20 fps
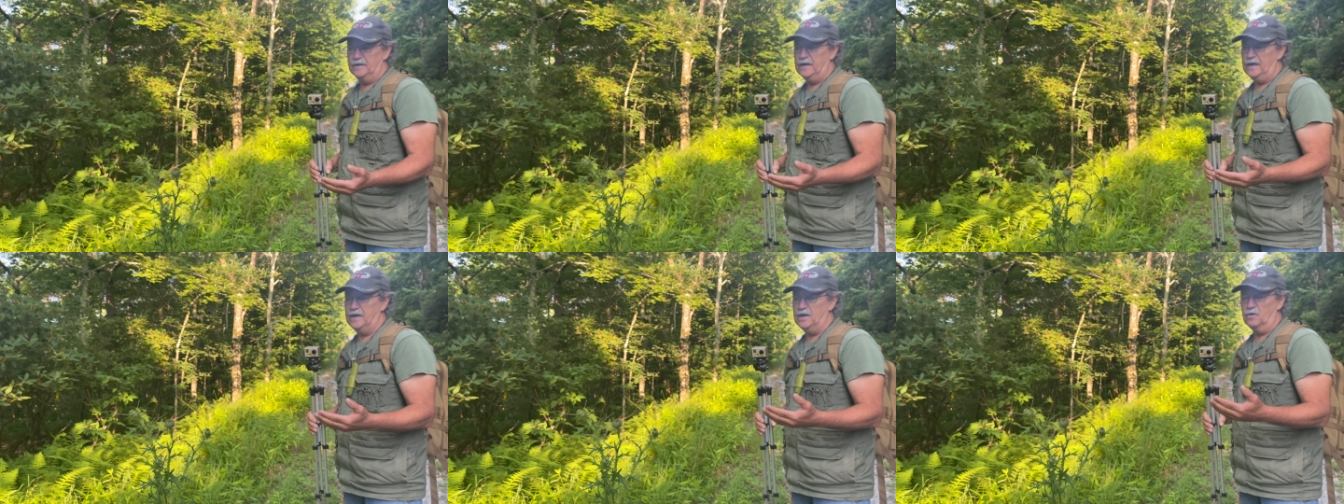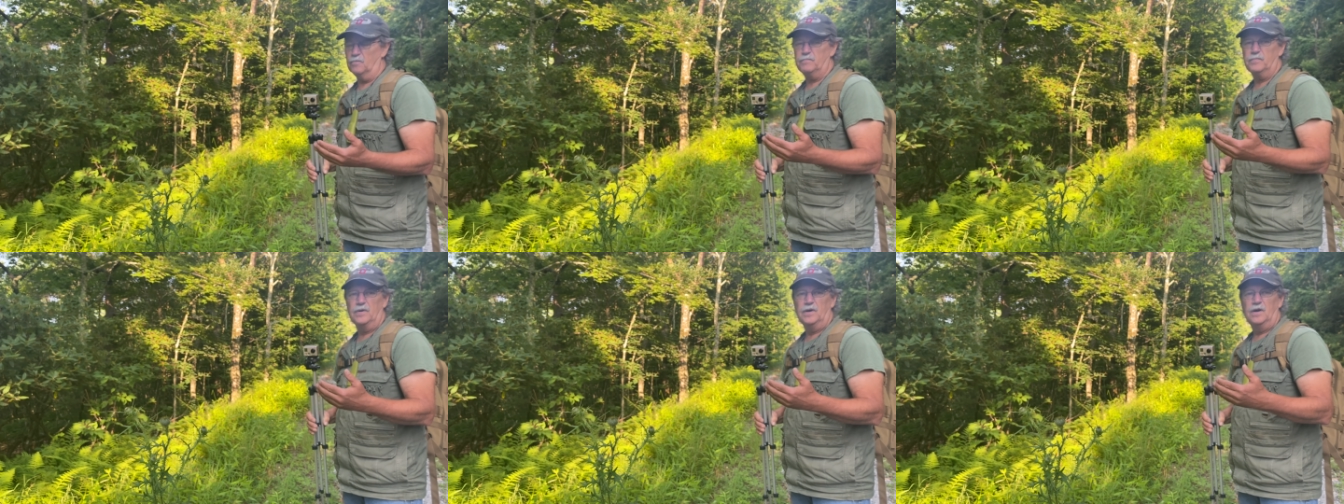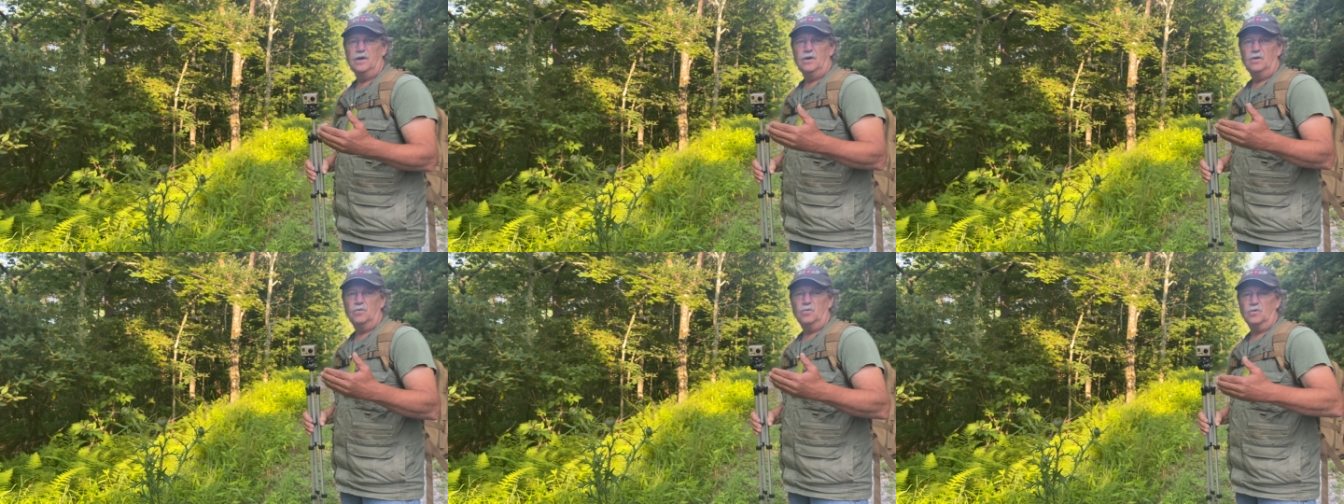help
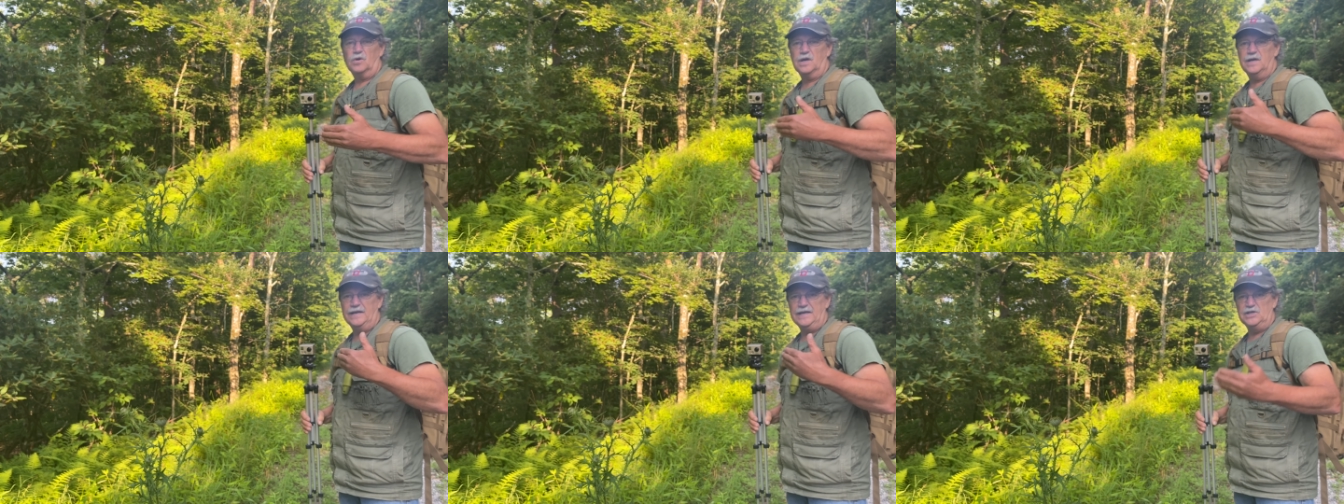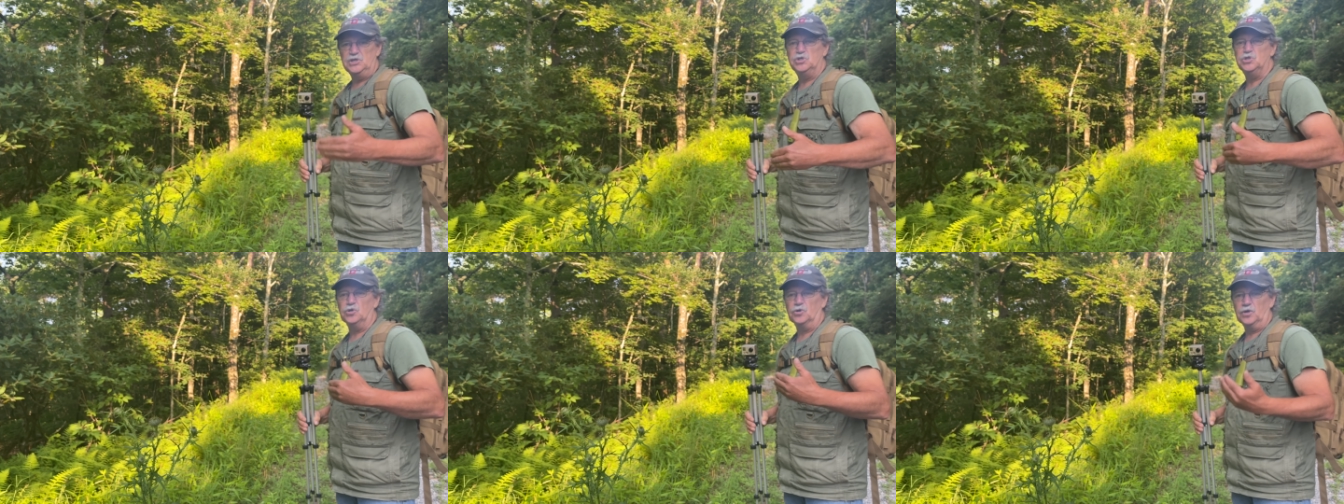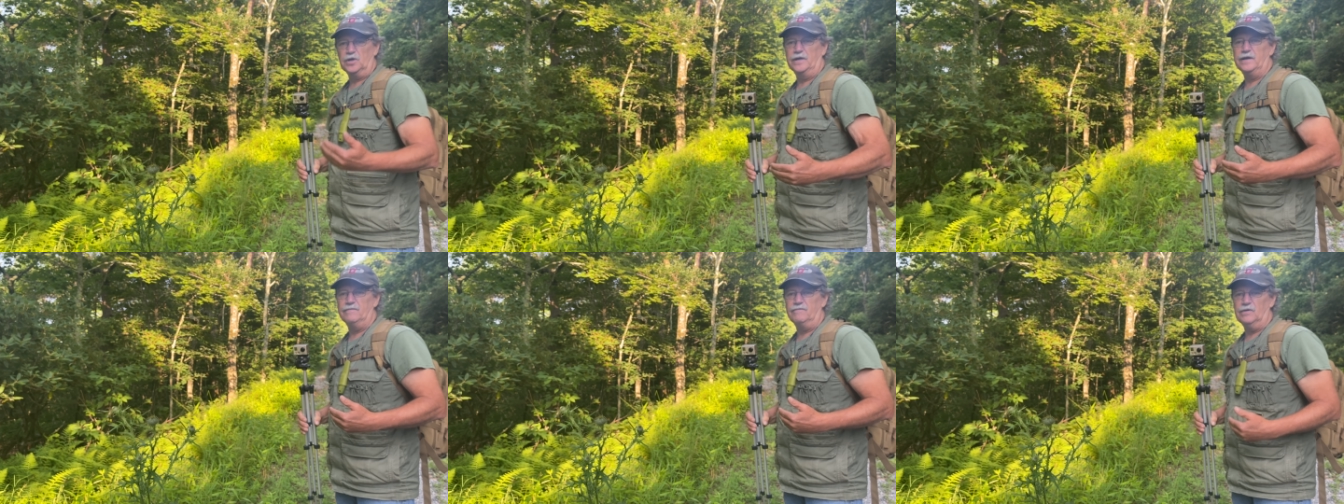cleanse your
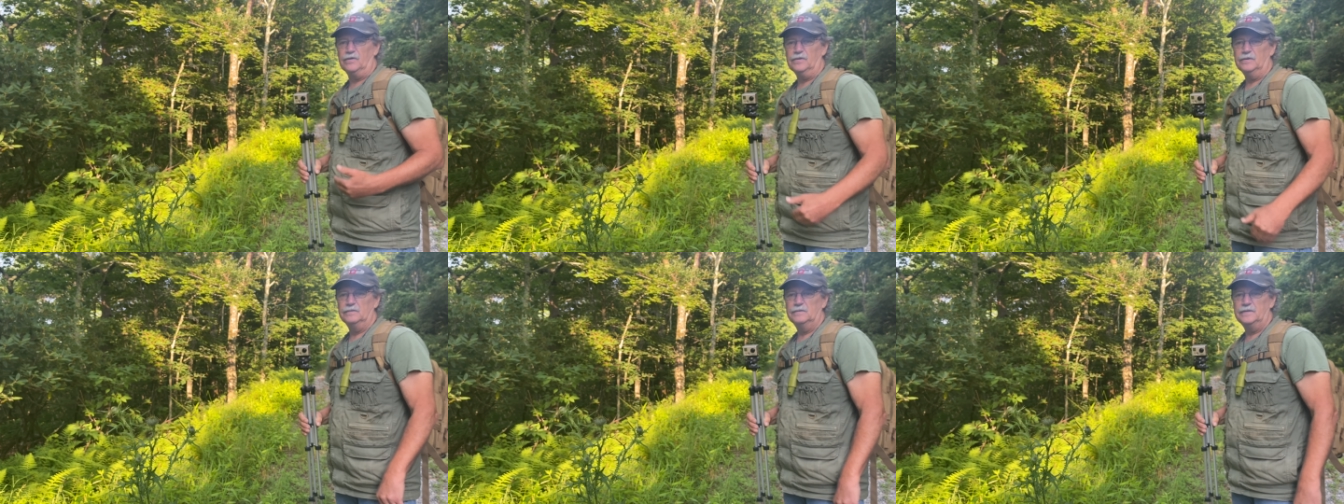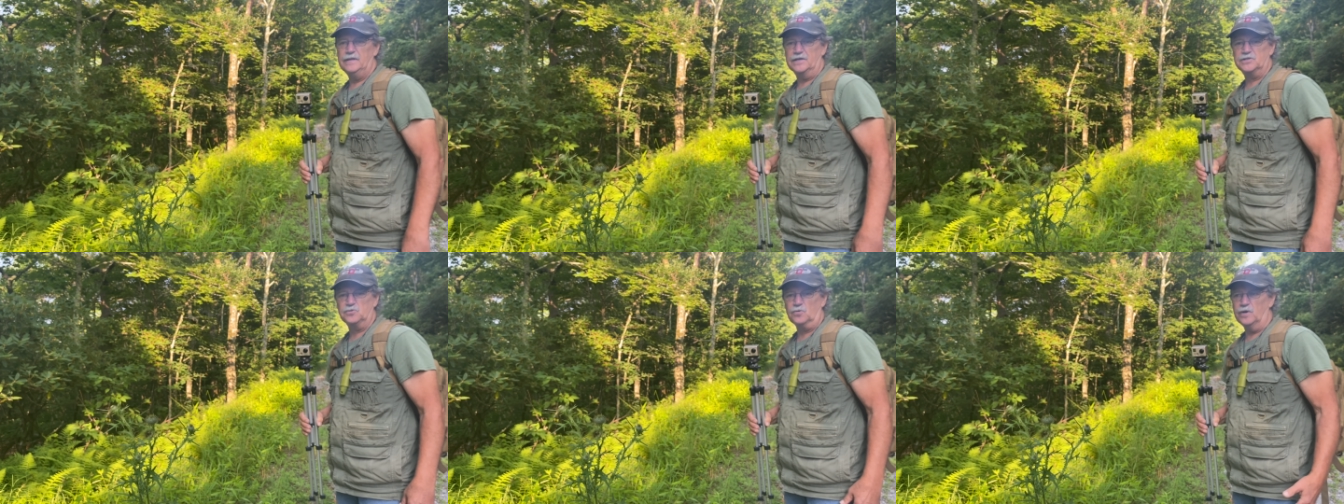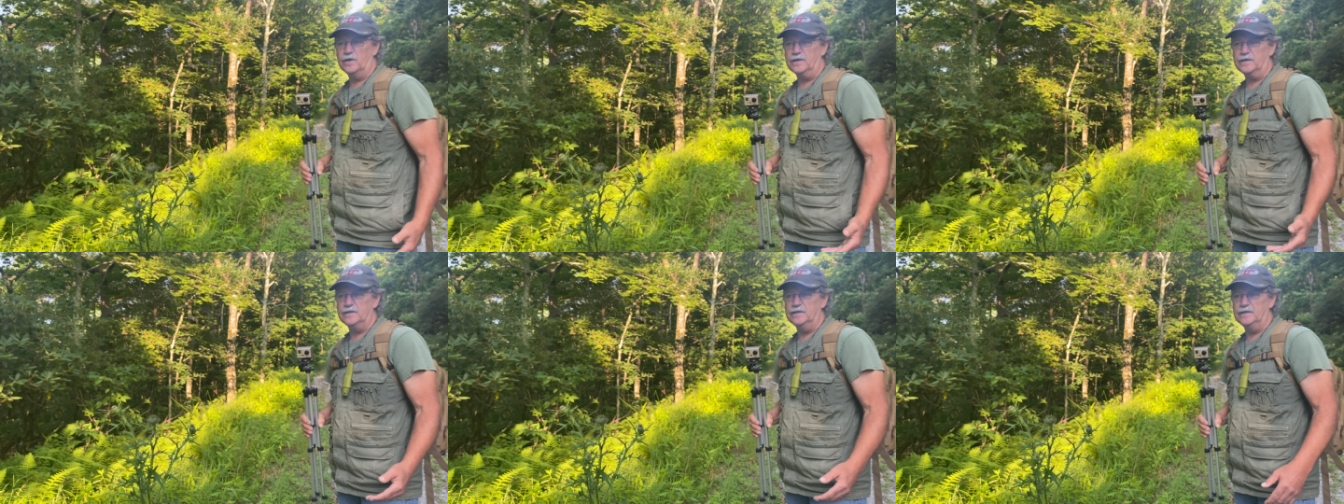liver. That's what
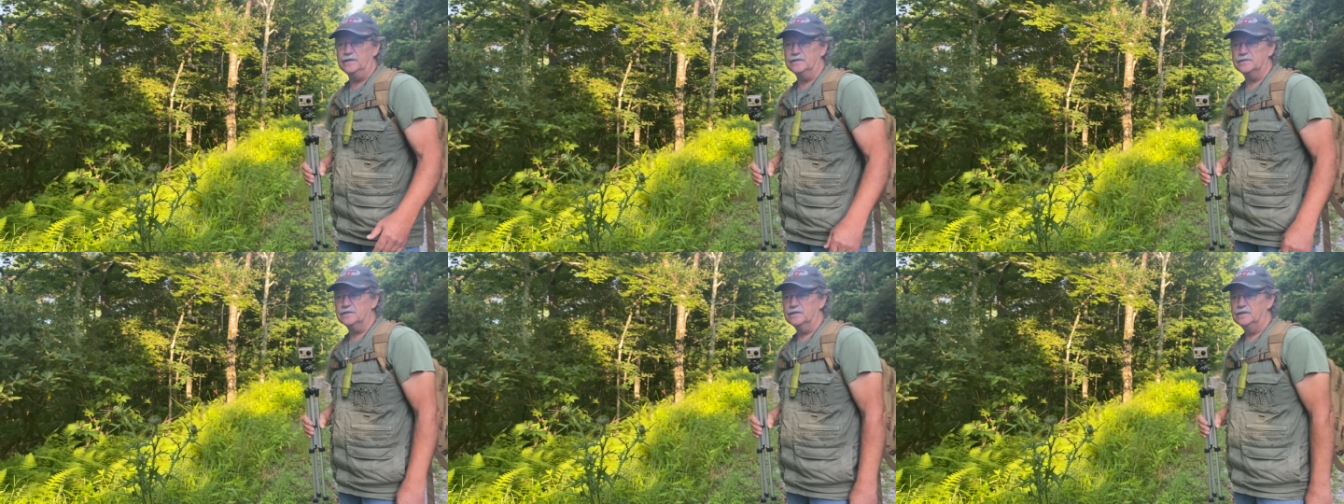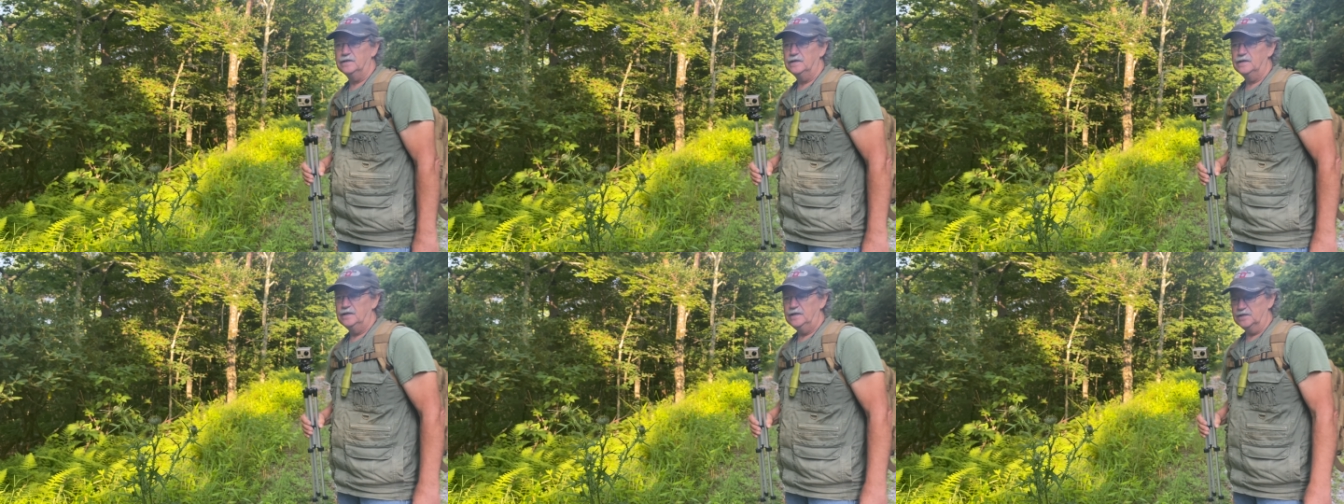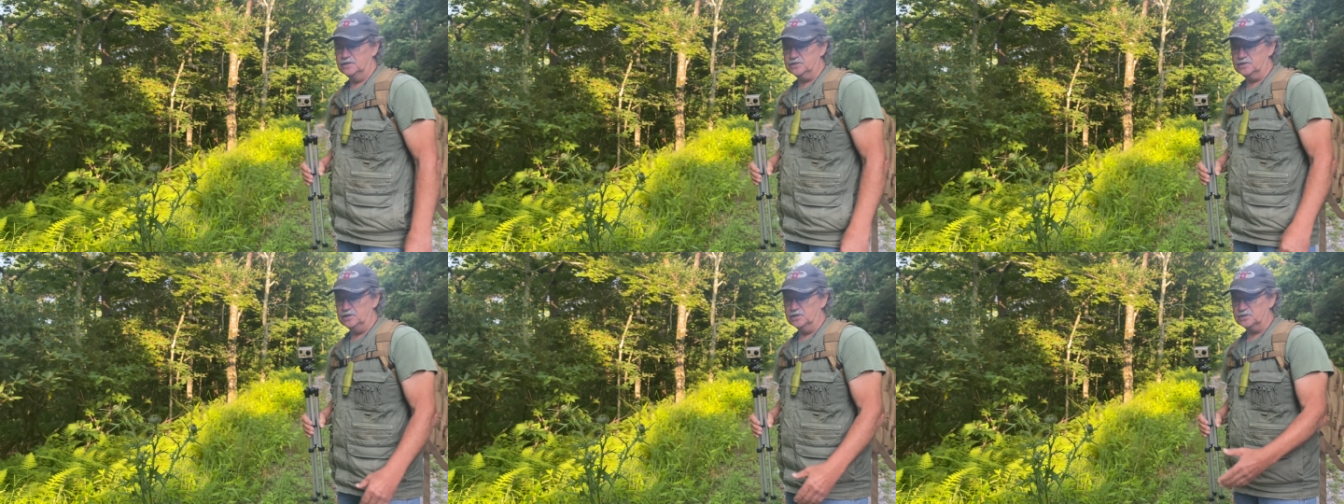it does.
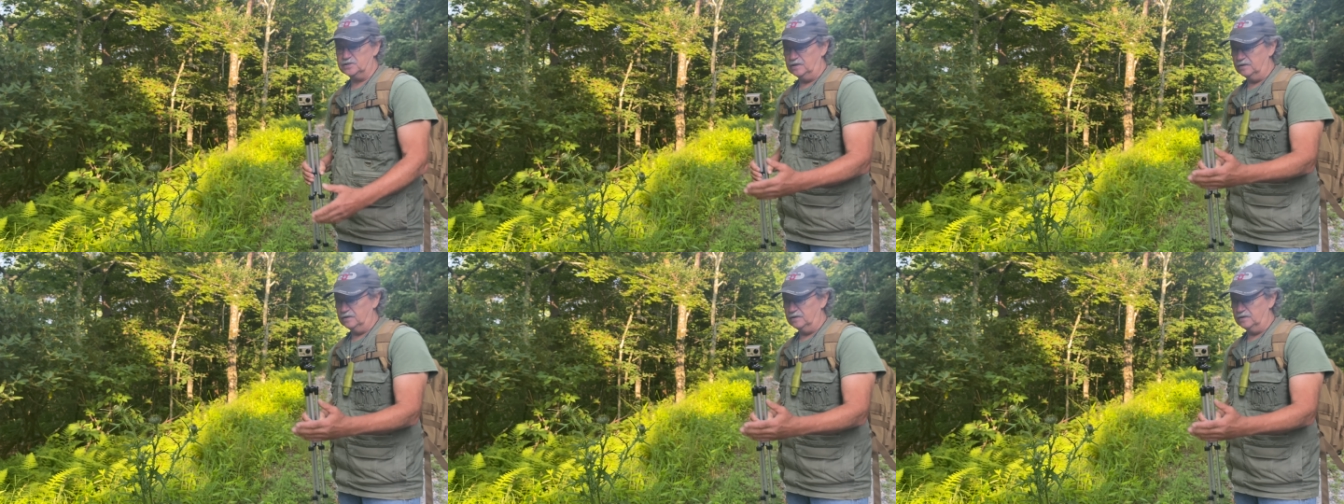It's just